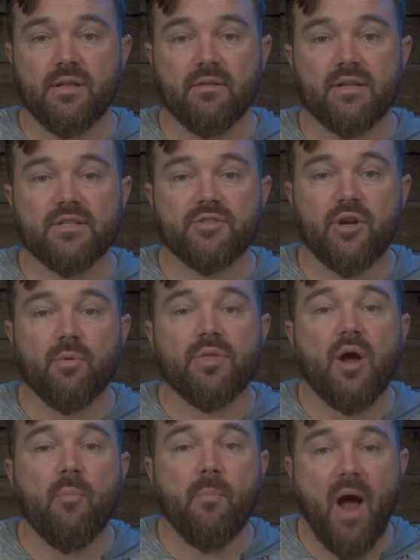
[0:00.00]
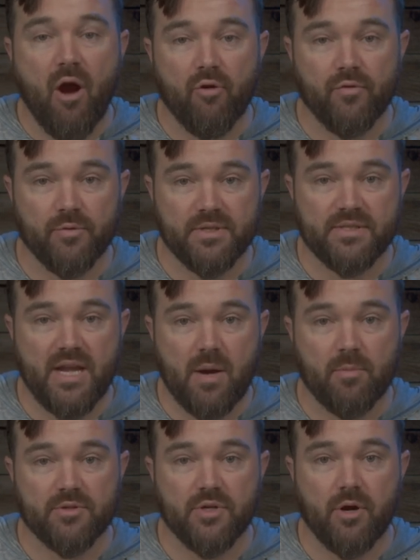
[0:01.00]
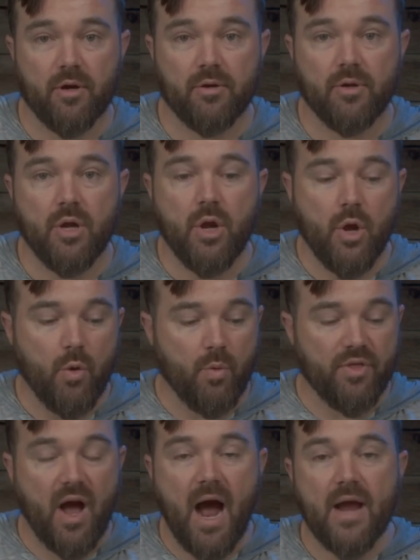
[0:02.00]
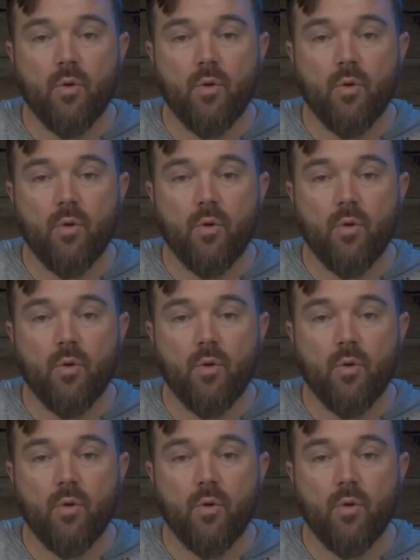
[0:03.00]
let's start with how powerful these cameras are. With high